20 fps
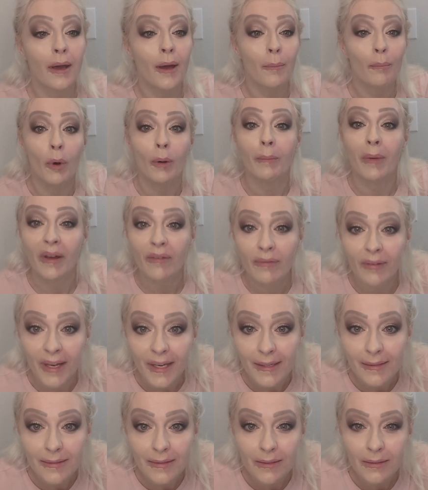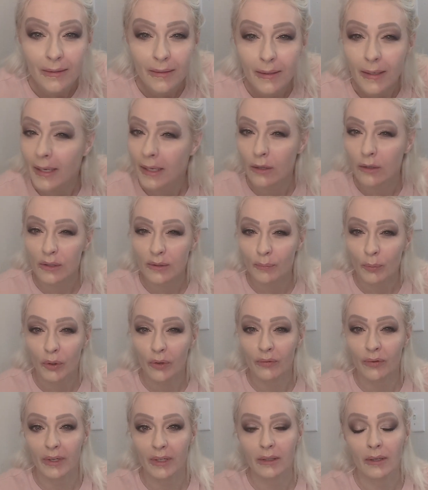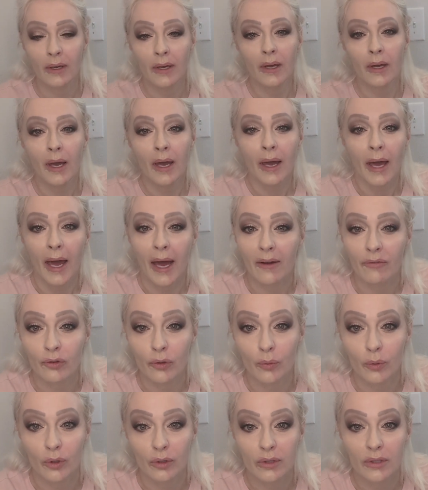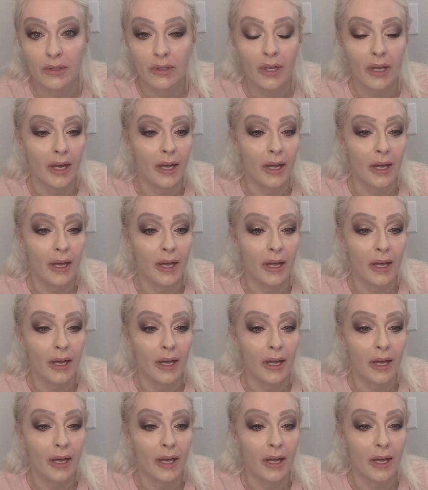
but my face, it looks perfect afterwards.